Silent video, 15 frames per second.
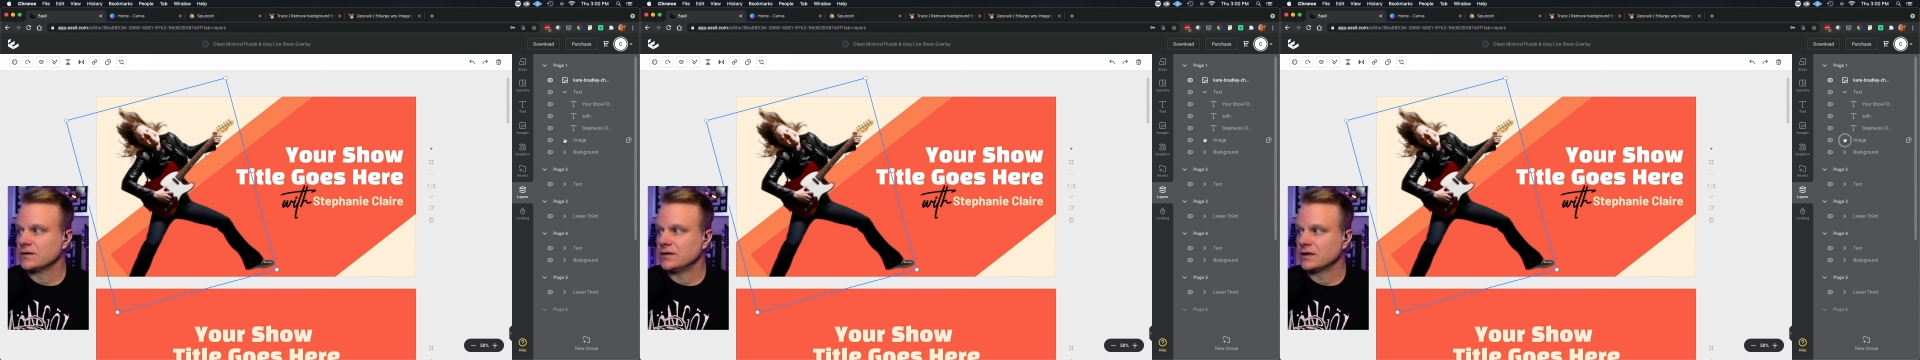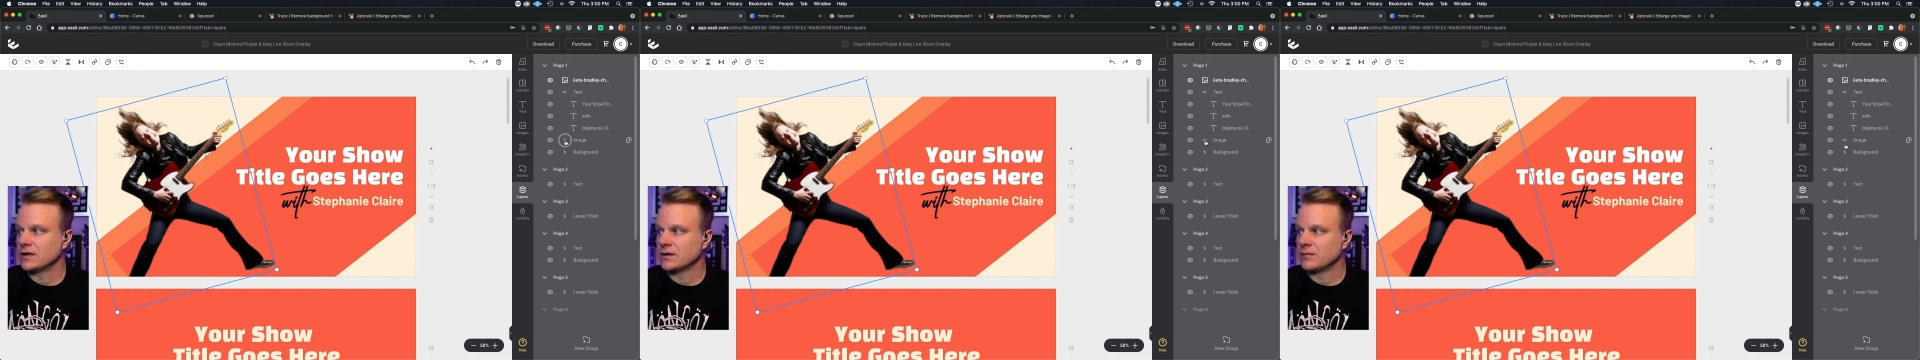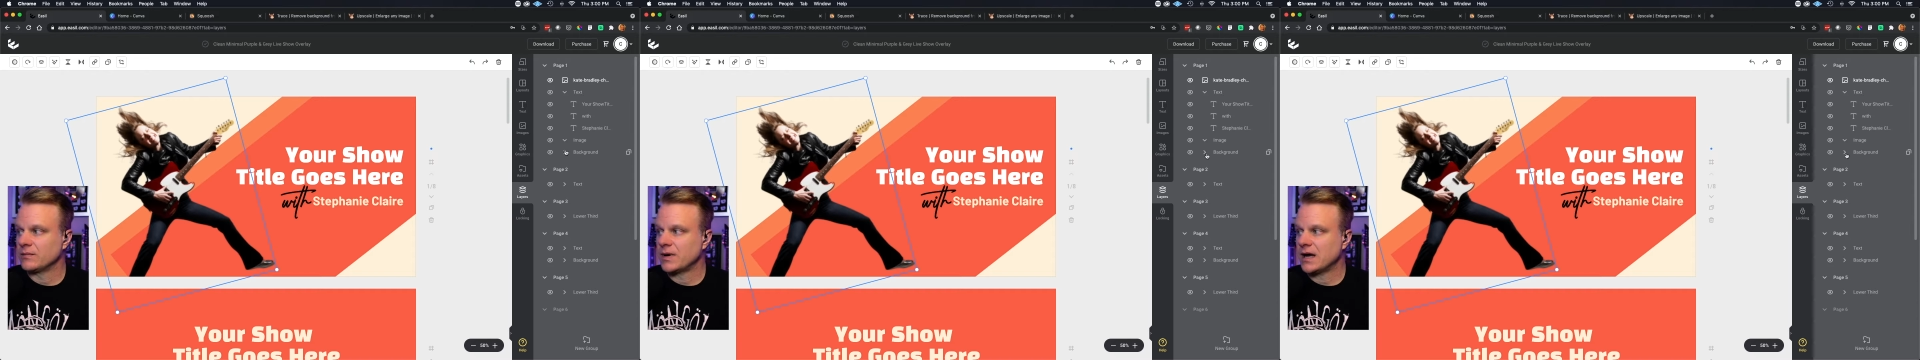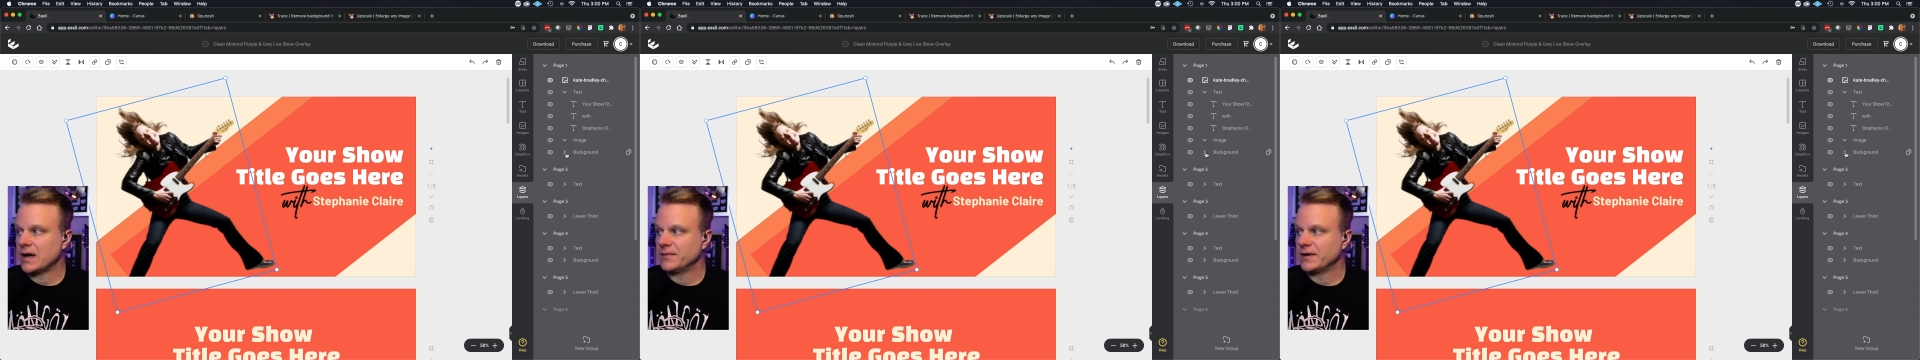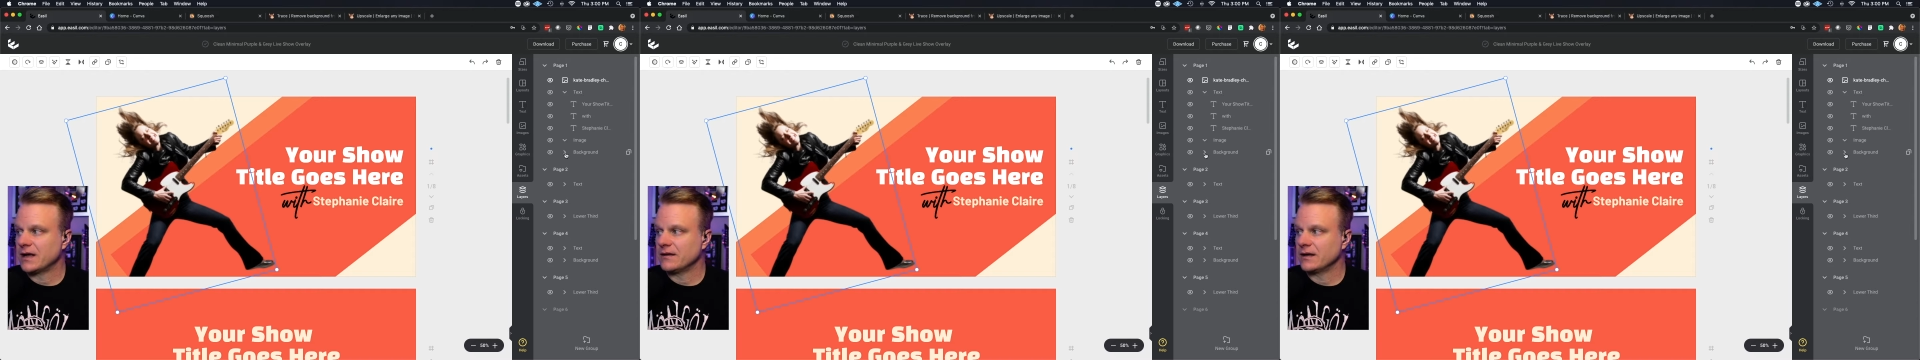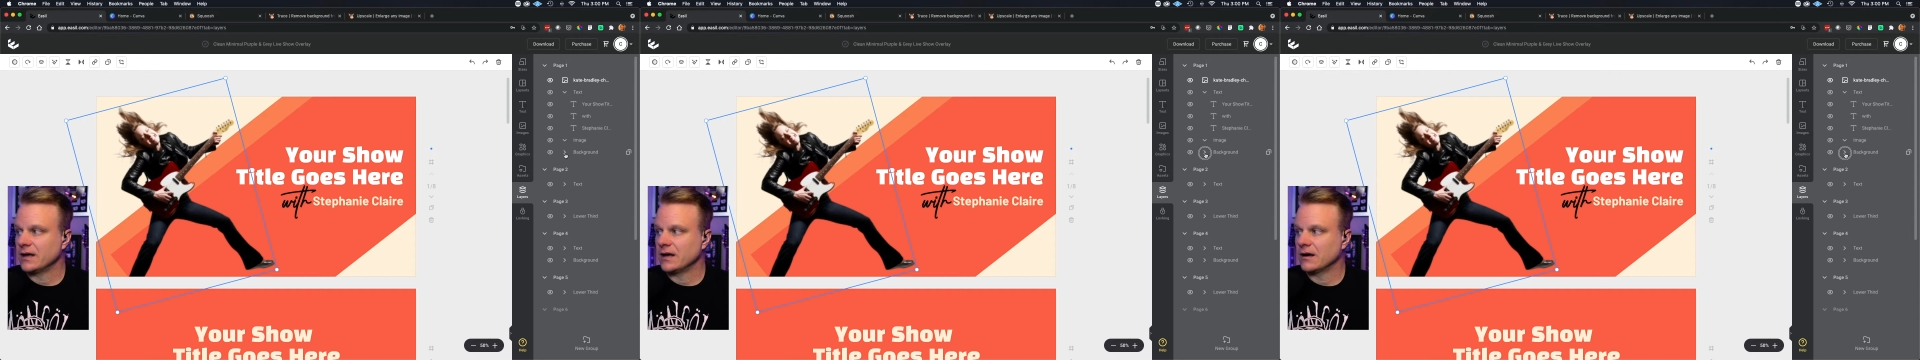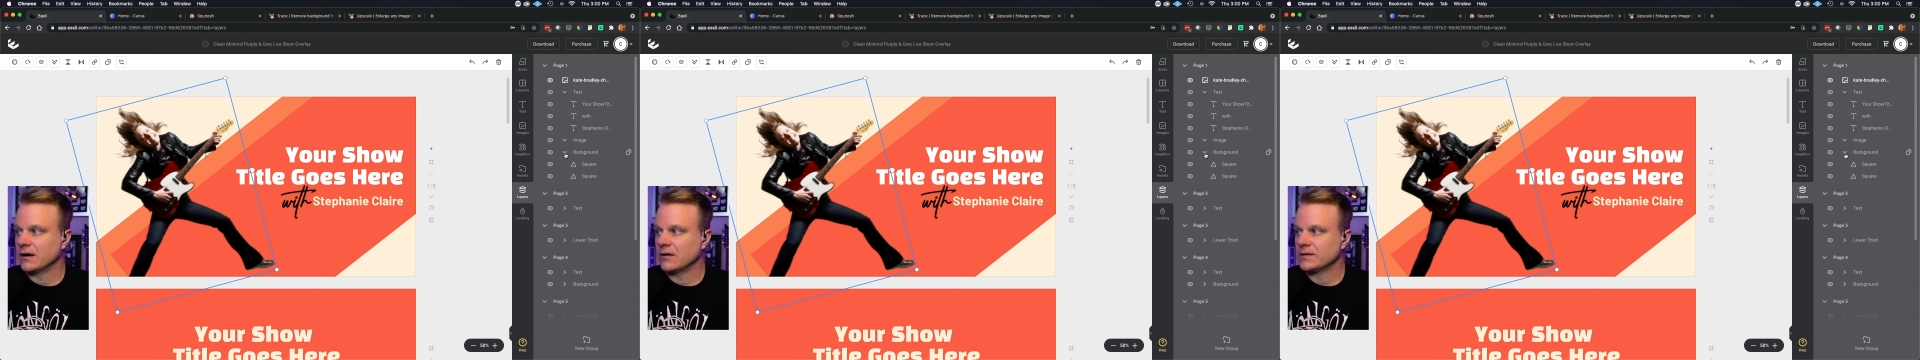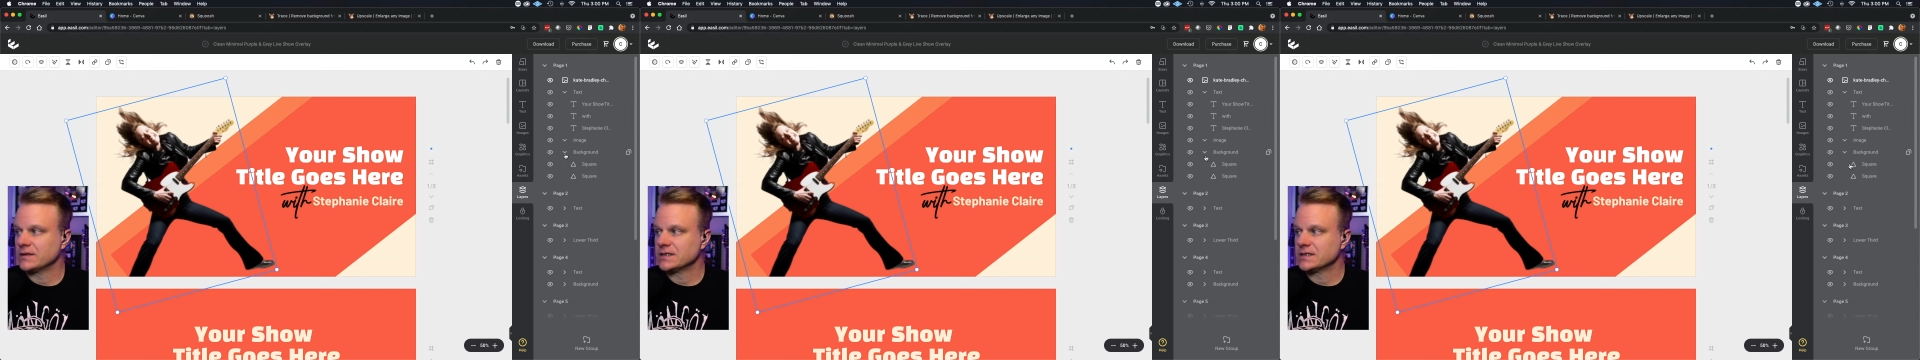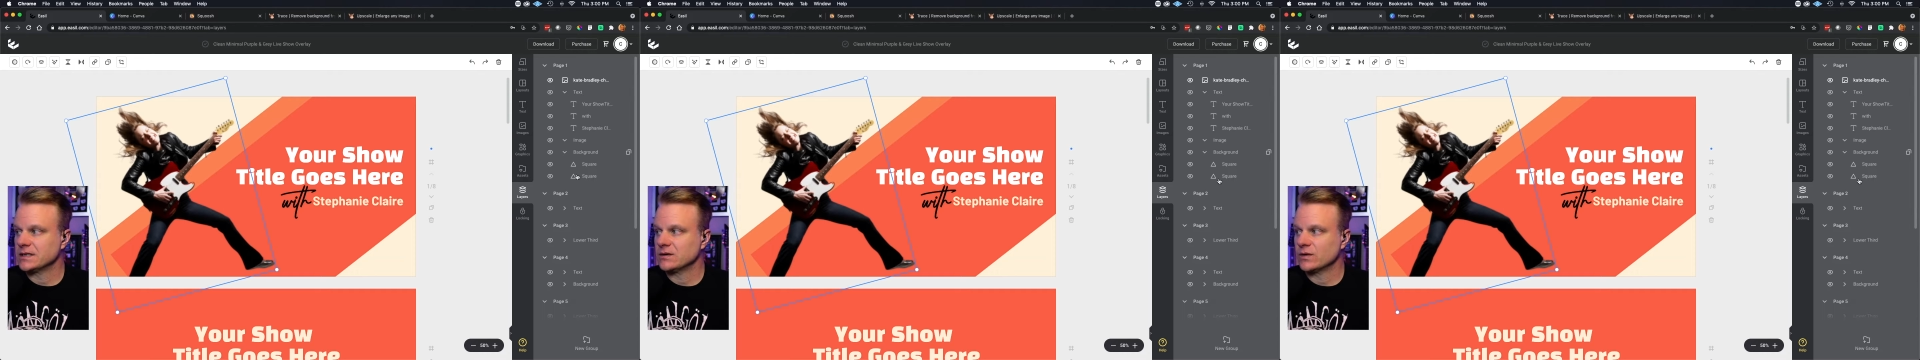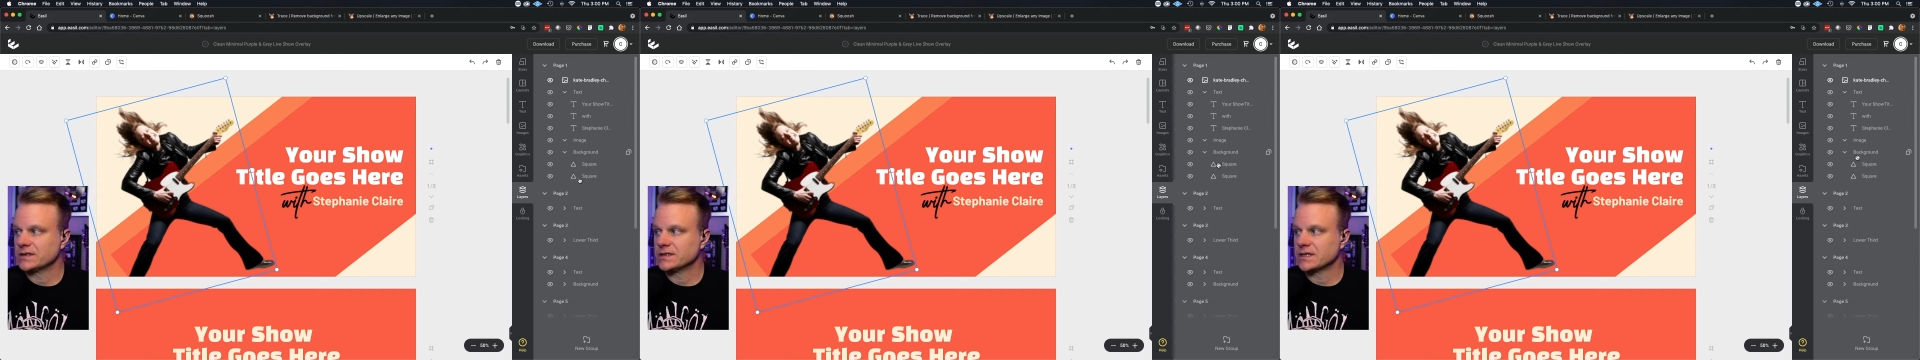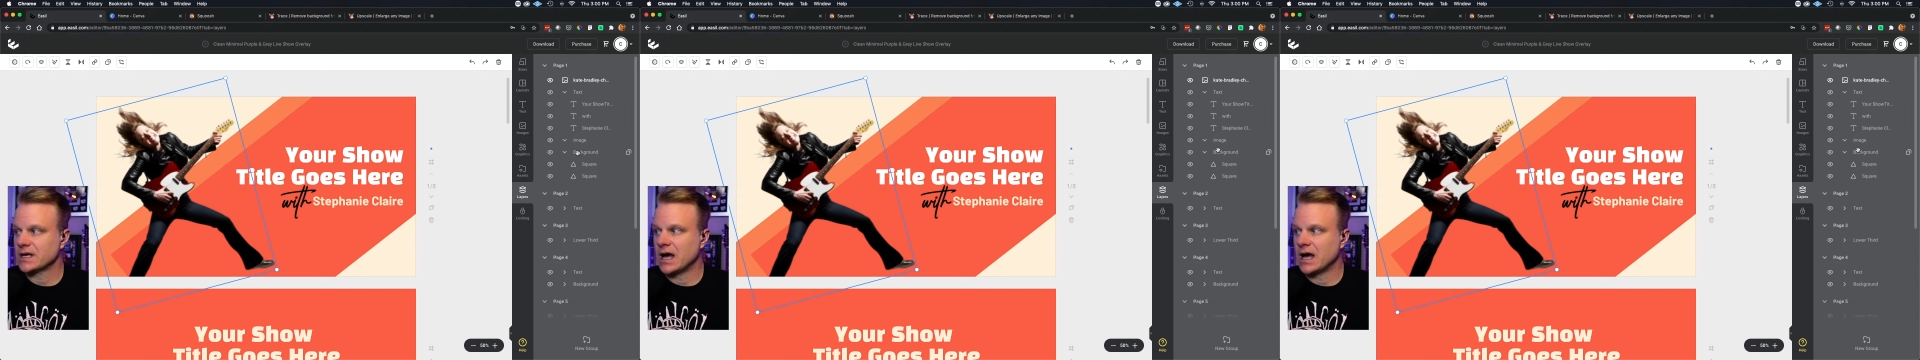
you can pop down the arrow and see what's